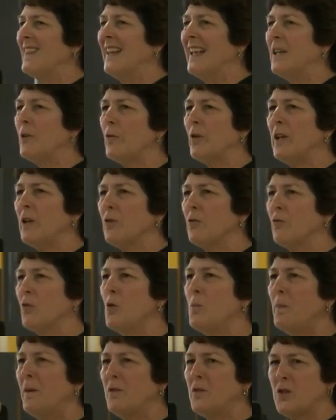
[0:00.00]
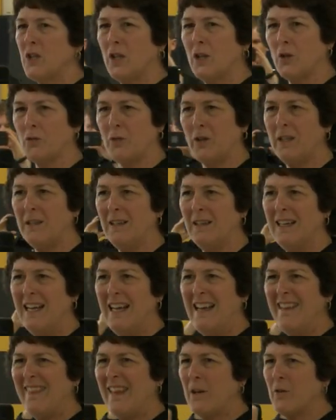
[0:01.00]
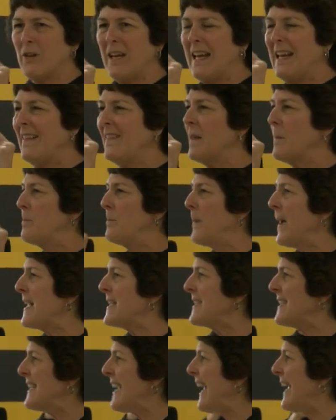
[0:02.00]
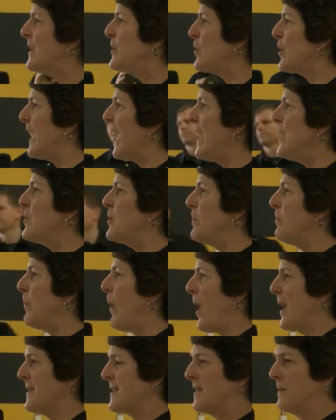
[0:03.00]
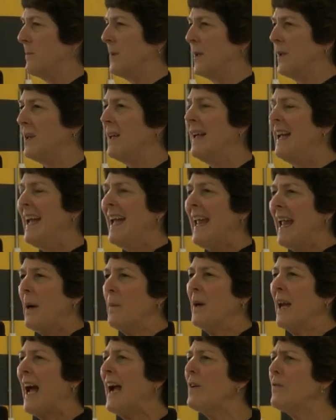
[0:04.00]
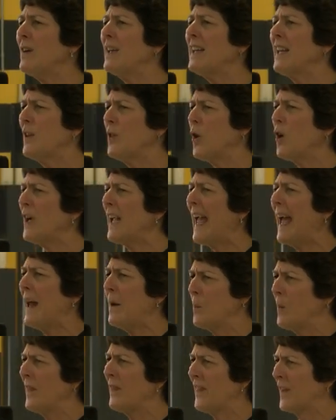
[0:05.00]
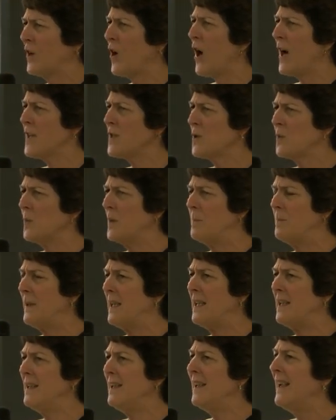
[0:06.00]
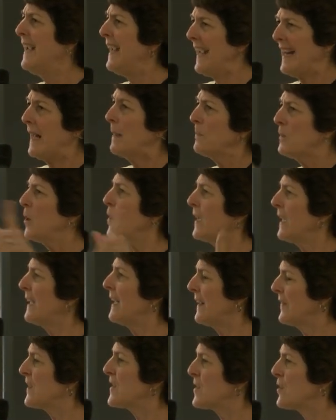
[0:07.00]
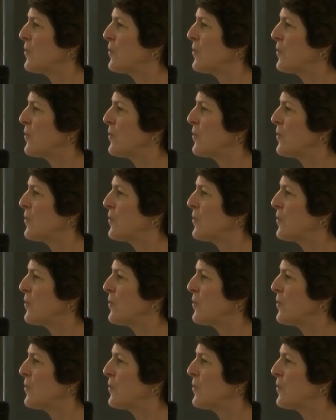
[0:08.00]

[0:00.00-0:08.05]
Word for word: literate group of children that are getting the best education possible. And when I really look at what the cost would be, and I'm looking at the